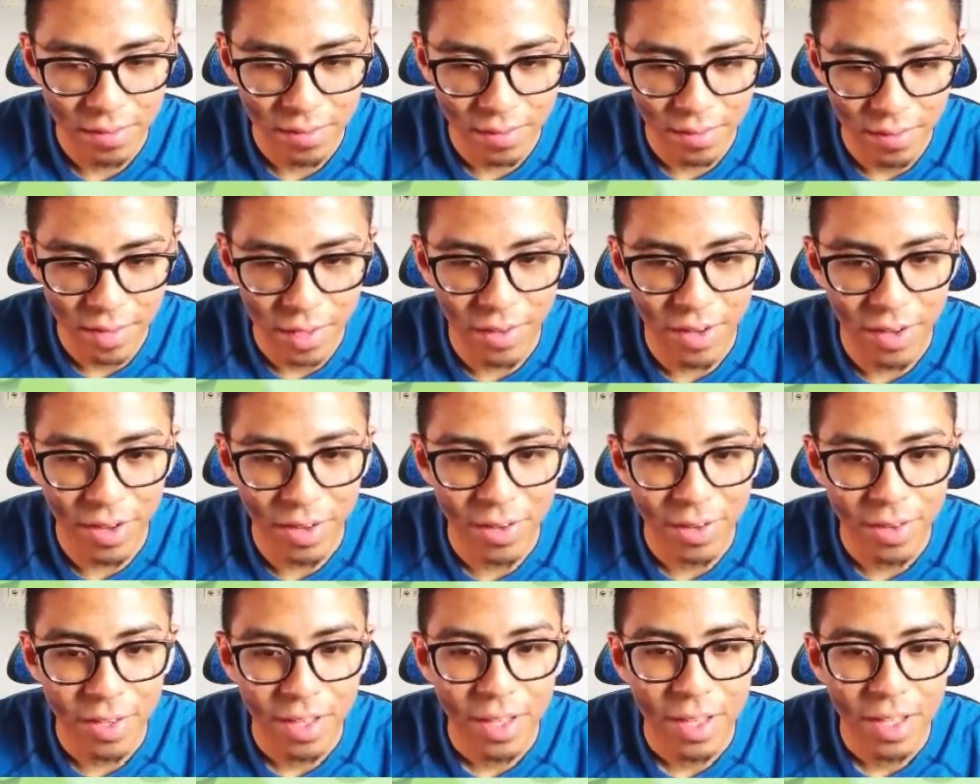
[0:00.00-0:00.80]
There we
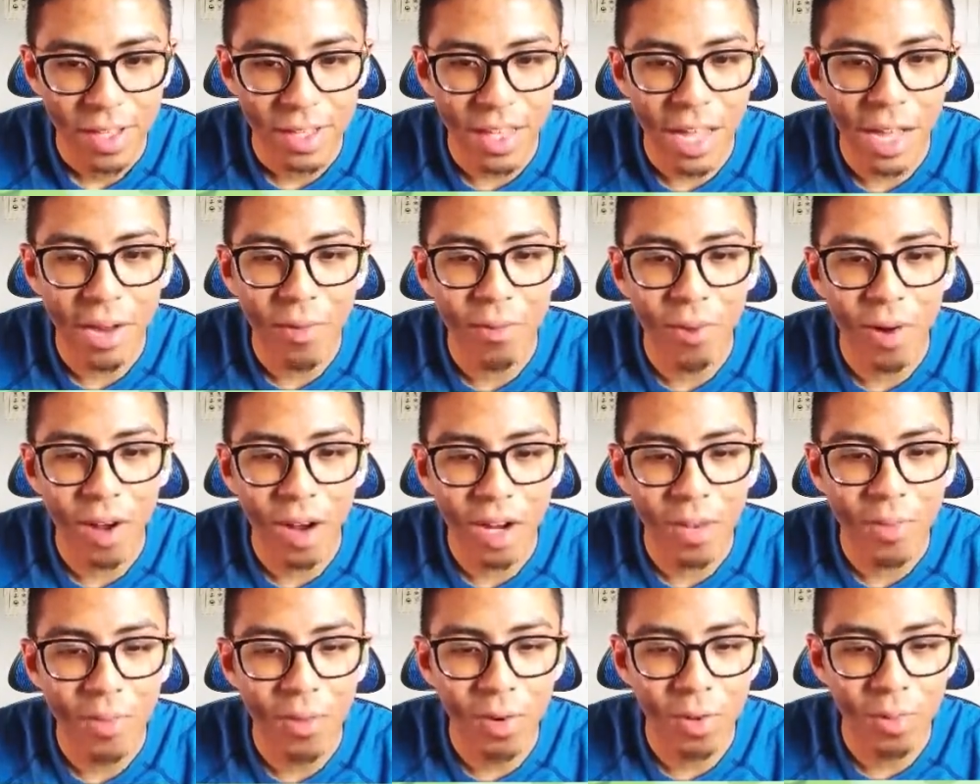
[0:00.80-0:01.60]
go. That
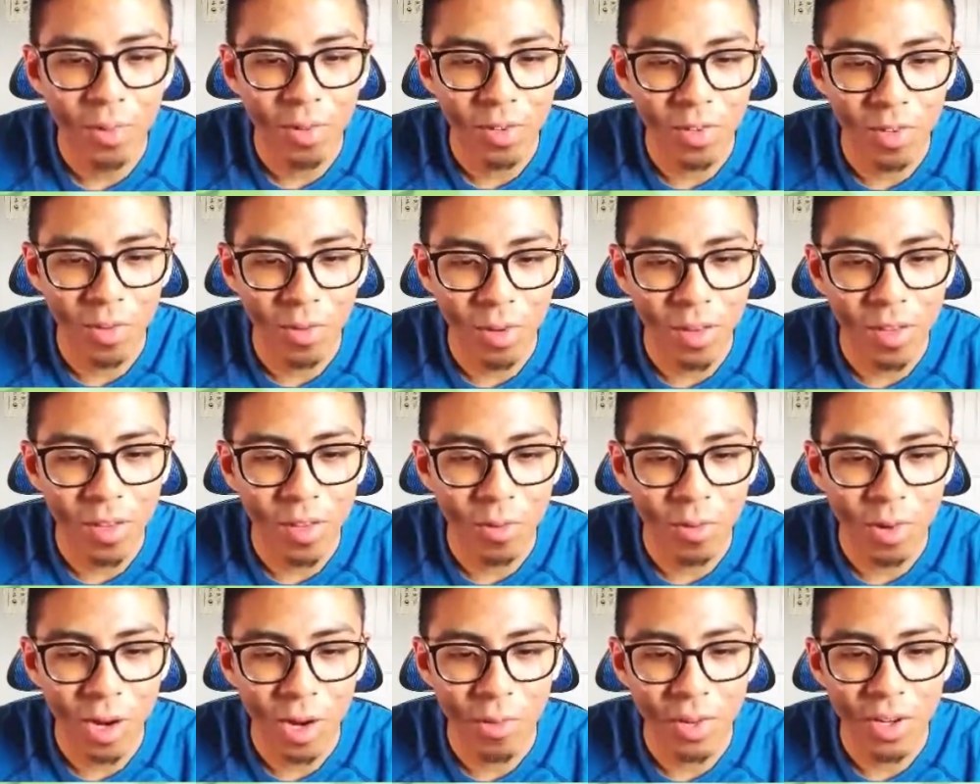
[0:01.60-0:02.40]
rock mold was the
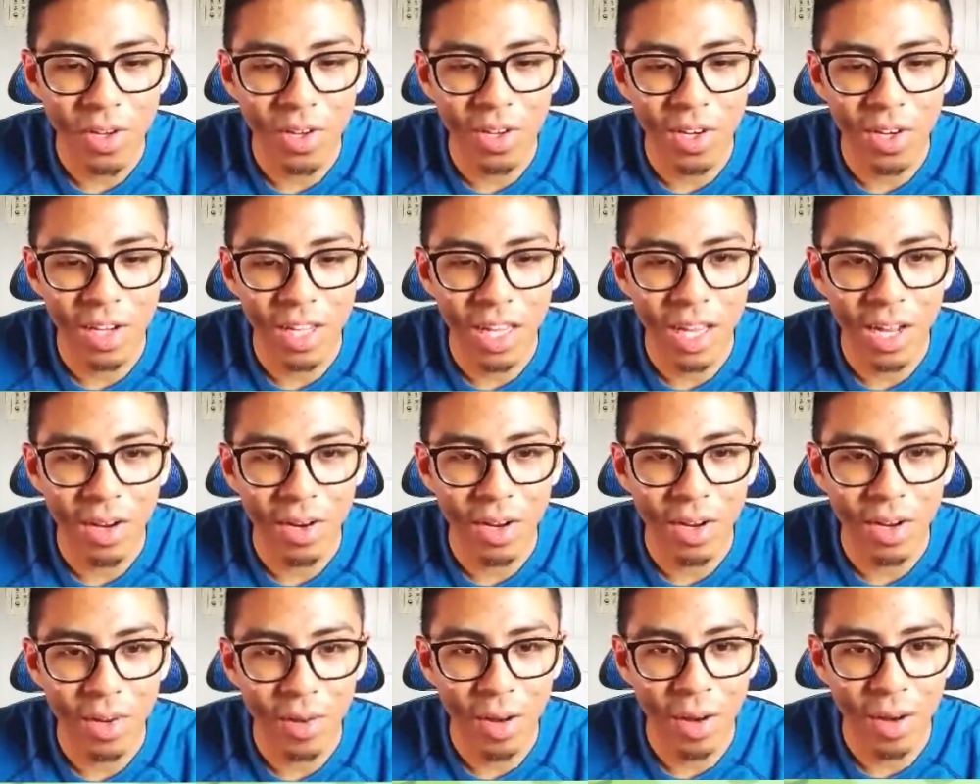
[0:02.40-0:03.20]
reason why we couldn't
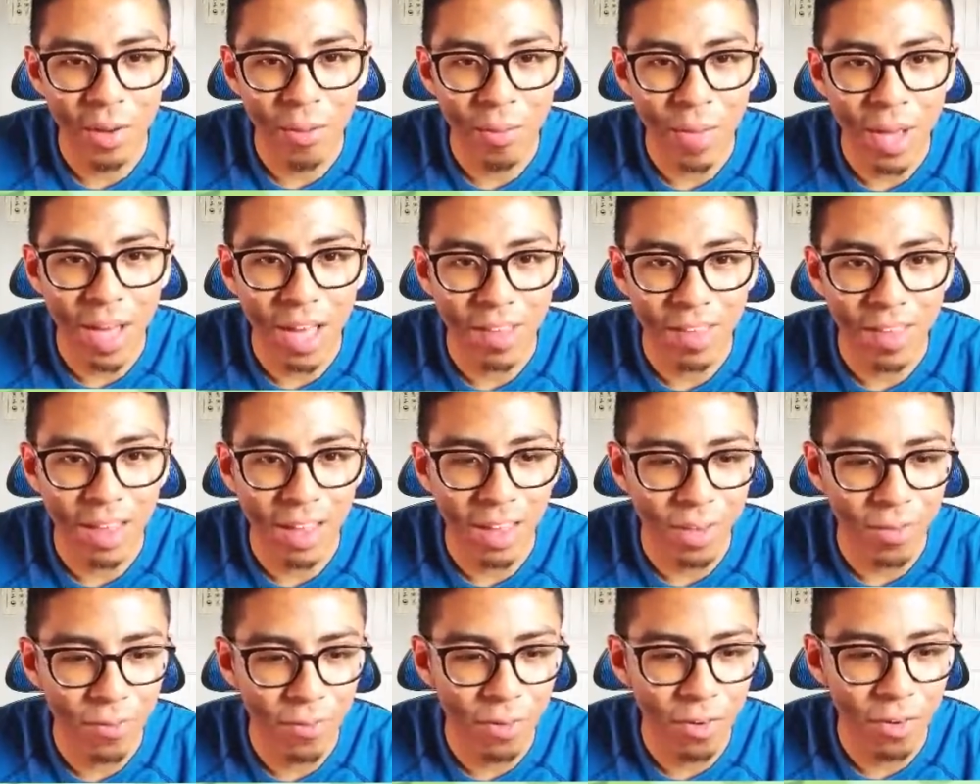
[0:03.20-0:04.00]
get past
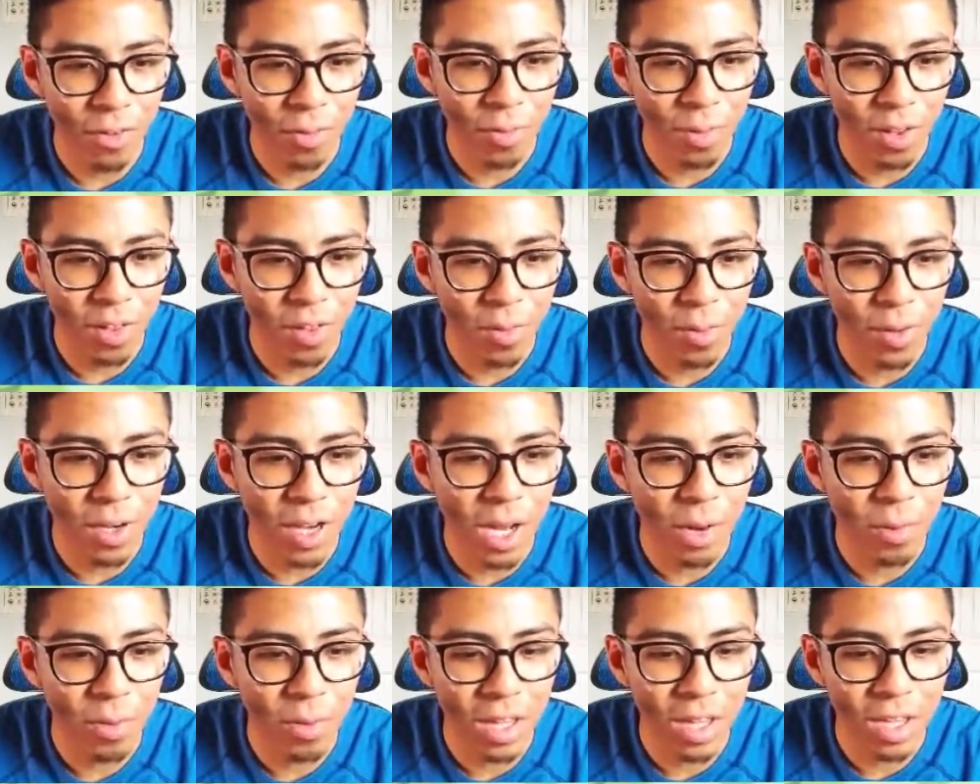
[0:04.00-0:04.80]
that in the first place. But
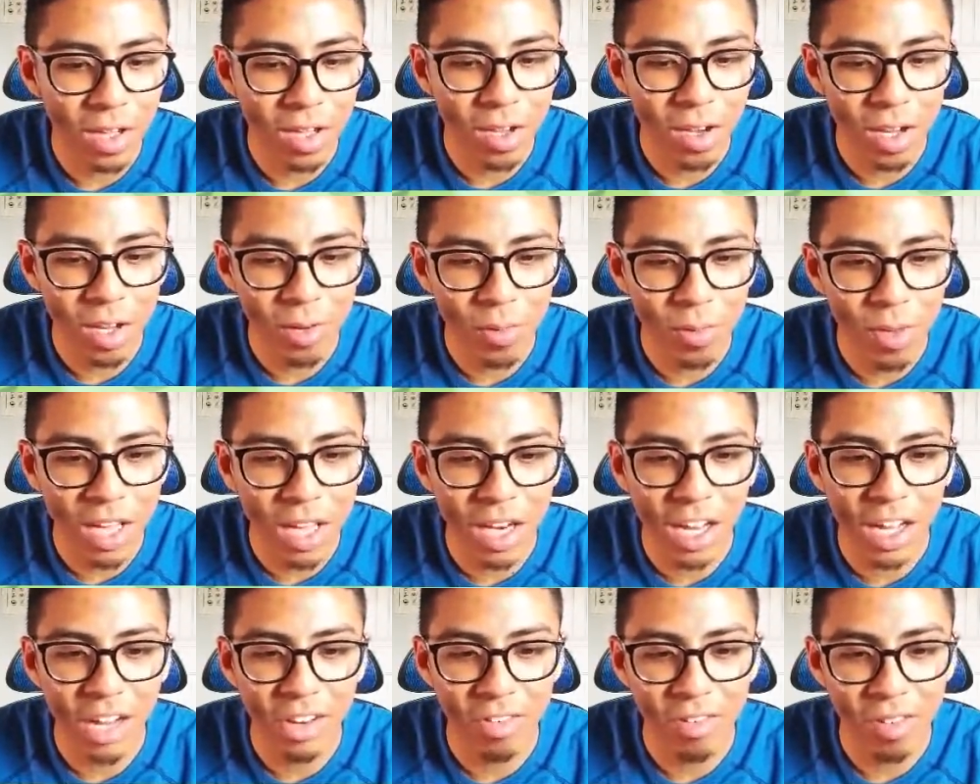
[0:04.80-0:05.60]
now with it gone, we
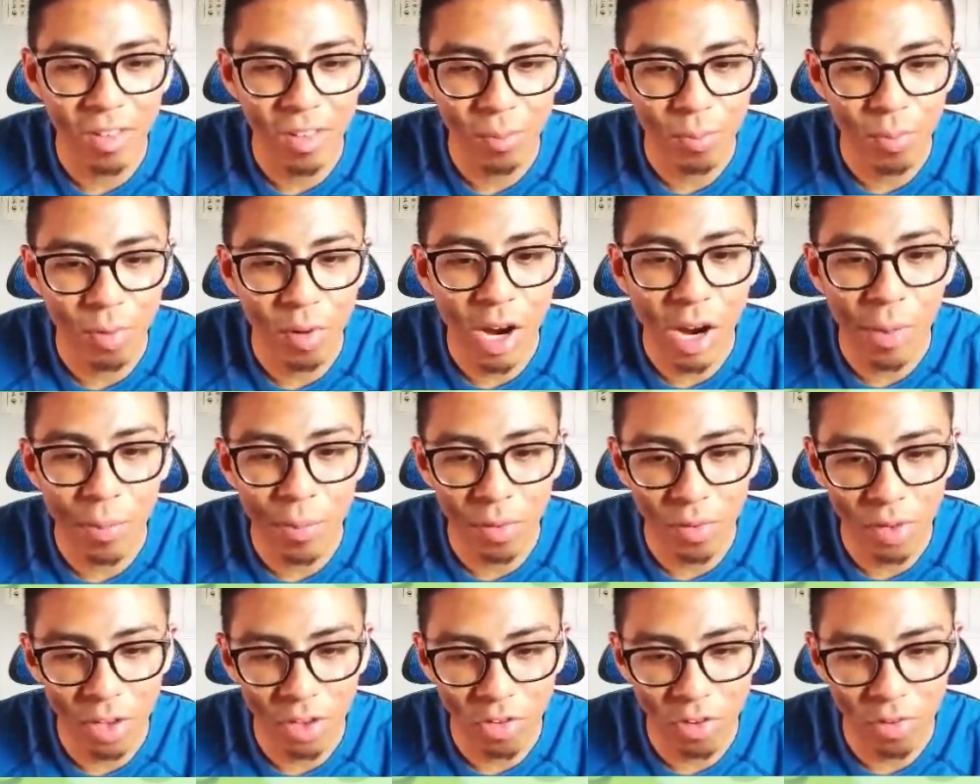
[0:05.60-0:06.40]
can actually
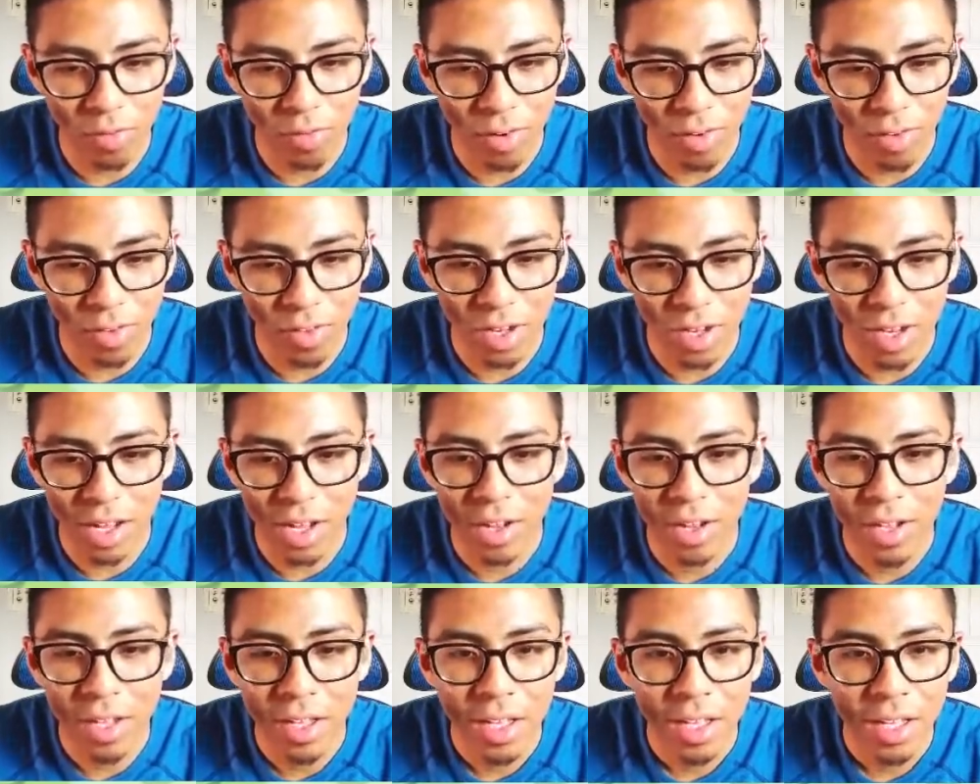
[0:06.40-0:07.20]
properly traverse it now.